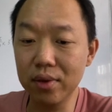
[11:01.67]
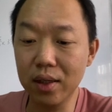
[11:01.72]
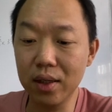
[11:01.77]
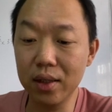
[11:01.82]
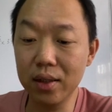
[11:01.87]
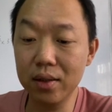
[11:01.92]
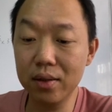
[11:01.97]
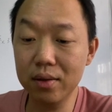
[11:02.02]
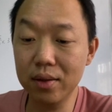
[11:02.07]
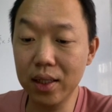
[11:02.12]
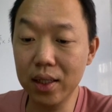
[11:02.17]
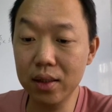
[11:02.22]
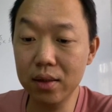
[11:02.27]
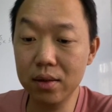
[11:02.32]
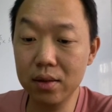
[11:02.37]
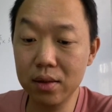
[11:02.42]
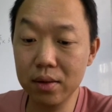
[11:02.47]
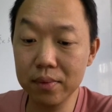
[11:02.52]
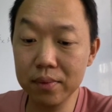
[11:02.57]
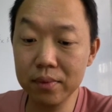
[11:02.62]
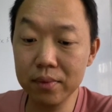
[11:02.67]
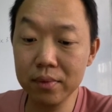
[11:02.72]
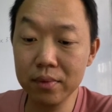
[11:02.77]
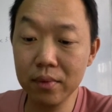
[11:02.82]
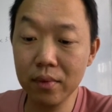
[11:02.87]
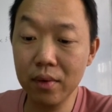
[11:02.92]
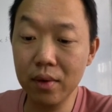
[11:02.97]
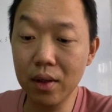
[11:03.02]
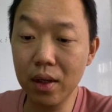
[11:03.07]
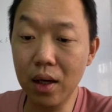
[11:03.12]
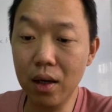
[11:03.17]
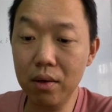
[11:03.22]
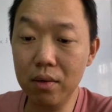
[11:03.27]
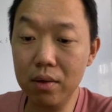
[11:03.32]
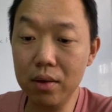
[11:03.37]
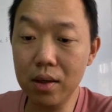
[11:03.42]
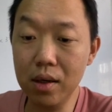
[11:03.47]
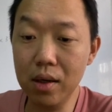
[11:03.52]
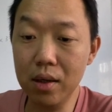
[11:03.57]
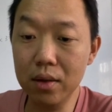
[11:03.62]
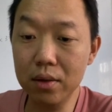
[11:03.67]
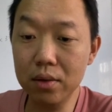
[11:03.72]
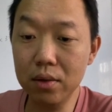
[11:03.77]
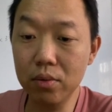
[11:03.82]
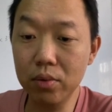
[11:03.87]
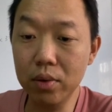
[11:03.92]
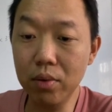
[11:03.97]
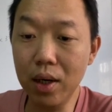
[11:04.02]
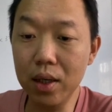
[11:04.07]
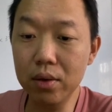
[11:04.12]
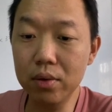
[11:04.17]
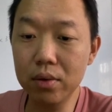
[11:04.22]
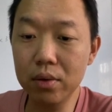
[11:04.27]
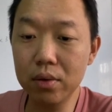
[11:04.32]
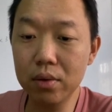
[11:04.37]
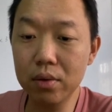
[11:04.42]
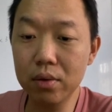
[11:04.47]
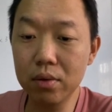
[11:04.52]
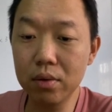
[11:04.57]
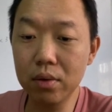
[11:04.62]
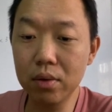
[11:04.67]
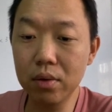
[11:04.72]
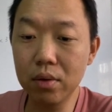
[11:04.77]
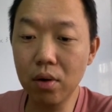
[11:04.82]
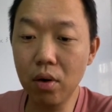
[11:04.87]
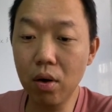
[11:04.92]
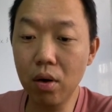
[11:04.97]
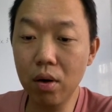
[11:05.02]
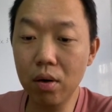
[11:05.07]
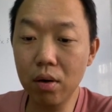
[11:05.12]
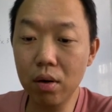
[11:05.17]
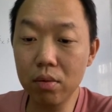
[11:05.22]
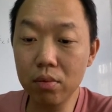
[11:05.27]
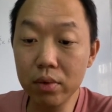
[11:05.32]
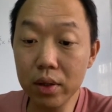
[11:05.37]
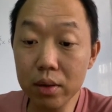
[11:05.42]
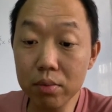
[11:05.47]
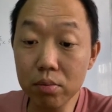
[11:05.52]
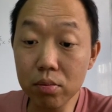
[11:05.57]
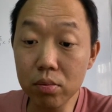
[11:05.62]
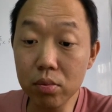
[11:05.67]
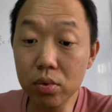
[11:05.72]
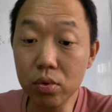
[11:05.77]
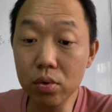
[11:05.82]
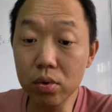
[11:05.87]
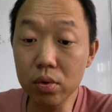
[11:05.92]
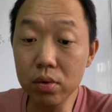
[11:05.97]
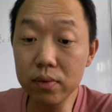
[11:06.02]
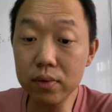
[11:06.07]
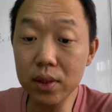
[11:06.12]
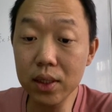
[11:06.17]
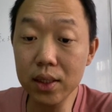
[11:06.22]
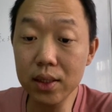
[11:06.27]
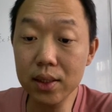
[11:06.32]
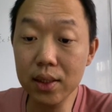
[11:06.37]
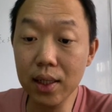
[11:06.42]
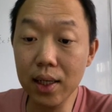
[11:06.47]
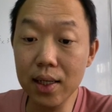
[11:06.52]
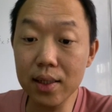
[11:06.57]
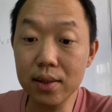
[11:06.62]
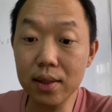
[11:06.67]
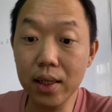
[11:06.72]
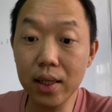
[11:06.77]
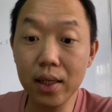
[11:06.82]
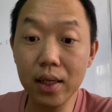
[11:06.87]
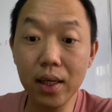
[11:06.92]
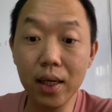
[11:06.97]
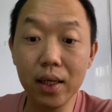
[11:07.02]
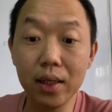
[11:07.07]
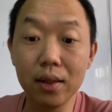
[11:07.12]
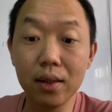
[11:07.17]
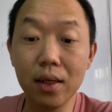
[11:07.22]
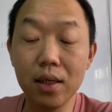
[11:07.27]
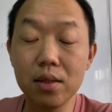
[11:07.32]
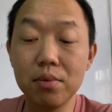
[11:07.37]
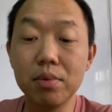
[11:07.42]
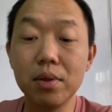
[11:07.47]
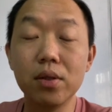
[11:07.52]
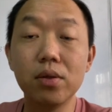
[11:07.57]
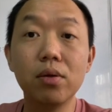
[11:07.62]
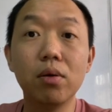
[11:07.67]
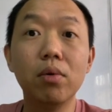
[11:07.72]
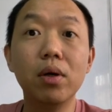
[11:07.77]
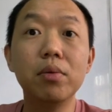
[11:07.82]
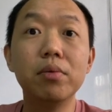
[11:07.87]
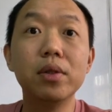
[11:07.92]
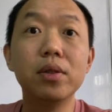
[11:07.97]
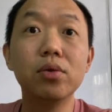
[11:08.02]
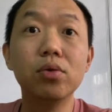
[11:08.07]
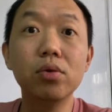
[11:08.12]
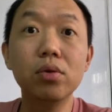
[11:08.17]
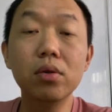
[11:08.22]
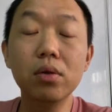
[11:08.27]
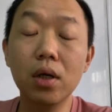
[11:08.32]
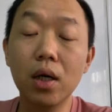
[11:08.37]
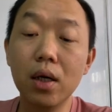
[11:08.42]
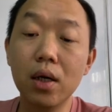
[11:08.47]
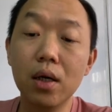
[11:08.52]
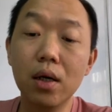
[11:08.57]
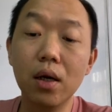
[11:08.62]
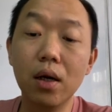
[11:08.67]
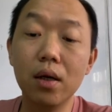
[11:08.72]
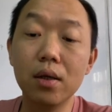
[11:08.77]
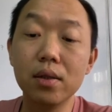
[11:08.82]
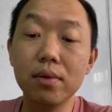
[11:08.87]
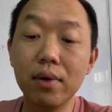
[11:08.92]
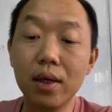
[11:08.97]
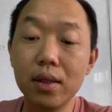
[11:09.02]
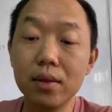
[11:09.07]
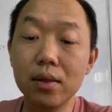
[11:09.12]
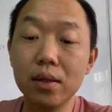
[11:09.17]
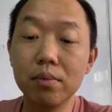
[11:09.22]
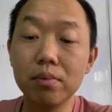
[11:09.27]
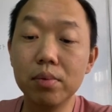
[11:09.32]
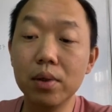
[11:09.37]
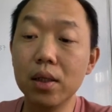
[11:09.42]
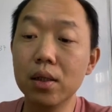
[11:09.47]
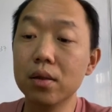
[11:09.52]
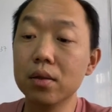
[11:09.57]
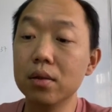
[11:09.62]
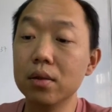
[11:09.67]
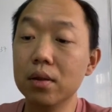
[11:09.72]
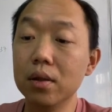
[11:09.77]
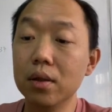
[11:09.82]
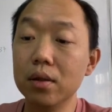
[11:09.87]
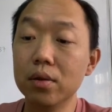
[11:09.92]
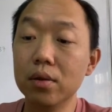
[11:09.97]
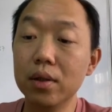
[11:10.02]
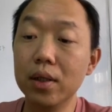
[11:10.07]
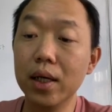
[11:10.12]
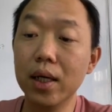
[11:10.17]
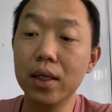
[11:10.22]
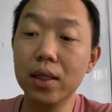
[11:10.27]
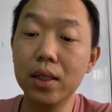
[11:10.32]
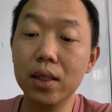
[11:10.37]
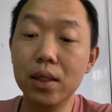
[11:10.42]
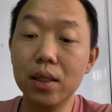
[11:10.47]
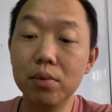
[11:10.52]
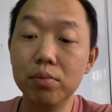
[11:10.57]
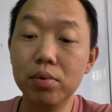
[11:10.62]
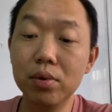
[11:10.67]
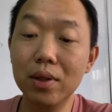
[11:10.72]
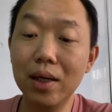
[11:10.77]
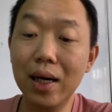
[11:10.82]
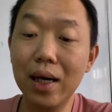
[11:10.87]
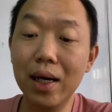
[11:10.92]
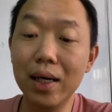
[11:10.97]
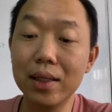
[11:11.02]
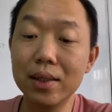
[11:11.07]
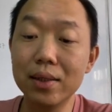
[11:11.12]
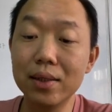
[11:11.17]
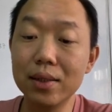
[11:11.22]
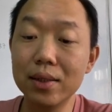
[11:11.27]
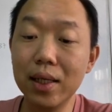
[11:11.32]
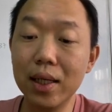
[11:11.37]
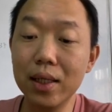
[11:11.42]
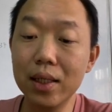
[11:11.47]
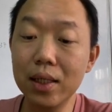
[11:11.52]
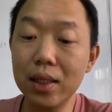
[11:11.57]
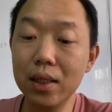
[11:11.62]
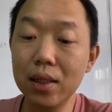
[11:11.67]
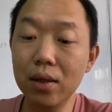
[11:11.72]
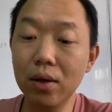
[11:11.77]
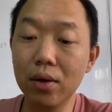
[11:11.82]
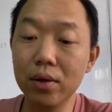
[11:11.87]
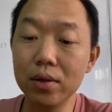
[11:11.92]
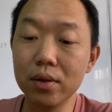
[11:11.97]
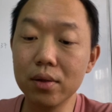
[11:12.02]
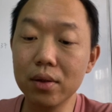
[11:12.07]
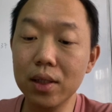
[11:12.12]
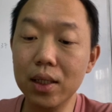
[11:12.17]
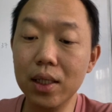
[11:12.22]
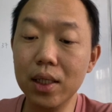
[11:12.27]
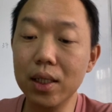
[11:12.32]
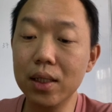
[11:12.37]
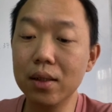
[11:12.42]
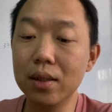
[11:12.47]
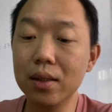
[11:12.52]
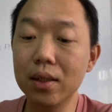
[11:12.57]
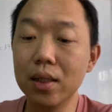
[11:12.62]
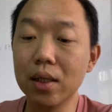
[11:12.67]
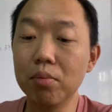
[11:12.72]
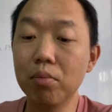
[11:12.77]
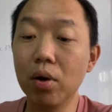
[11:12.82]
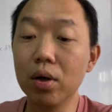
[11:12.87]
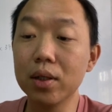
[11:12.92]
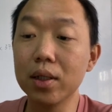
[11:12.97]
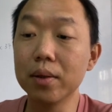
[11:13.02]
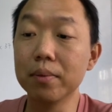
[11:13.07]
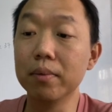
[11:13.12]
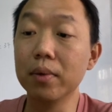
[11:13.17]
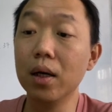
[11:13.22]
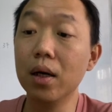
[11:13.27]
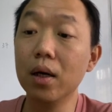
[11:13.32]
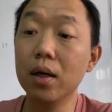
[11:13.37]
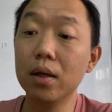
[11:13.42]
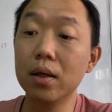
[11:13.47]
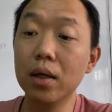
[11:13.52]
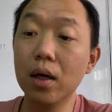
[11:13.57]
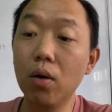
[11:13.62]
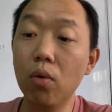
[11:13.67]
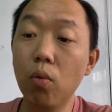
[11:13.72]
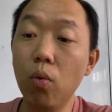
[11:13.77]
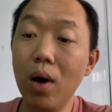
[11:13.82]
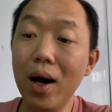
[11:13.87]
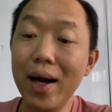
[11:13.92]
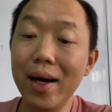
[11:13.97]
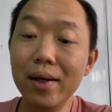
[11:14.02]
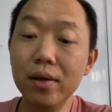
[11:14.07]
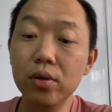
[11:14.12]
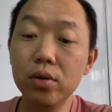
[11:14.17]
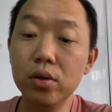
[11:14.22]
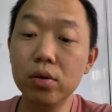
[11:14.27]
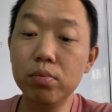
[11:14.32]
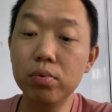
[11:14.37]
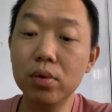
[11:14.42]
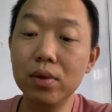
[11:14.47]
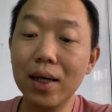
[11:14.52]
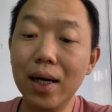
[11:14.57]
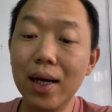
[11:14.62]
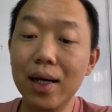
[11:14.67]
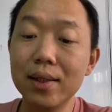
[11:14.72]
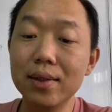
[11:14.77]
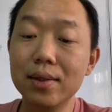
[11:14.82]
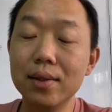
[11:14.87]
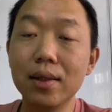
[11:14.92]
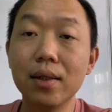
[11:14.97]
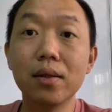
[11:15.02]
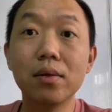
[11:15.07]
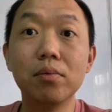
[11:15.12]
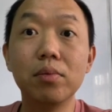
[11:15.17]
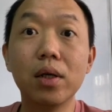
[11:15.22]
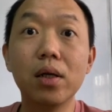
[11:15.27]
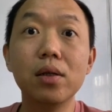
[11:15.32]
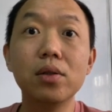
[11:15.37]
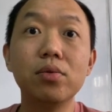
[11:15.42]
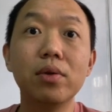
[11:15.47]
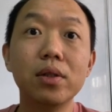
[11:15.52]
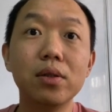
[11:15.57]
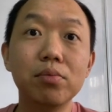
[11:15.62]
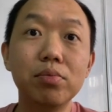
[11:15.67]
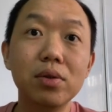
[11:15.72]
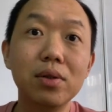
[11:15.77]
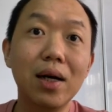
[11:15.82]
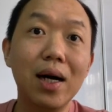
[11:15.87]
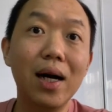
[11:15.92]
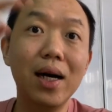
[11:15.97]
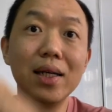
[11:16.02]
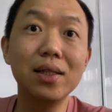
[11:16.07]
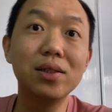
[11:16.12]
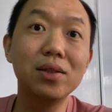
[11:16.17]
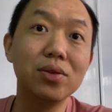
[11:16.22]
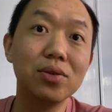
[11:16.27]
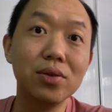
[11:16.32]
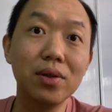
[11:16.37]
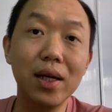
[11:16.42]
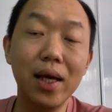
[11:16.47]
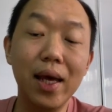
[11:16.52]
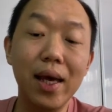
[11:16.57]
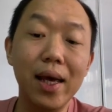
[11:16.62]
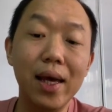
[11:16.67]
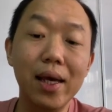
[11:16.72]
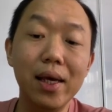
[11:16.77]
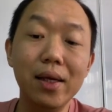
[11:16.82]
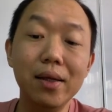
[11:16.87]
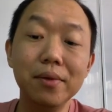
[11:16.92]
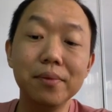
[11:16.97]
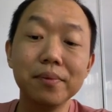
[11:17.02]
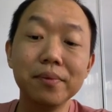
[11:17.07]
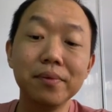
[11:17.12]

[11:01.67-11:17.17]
right next now uh, we want to remove this glass A and glass B so what we do uh, it's very simple. You can either put ice inside here or you heat the bottom. Now, why do you put ice here? Because when you put ice into A,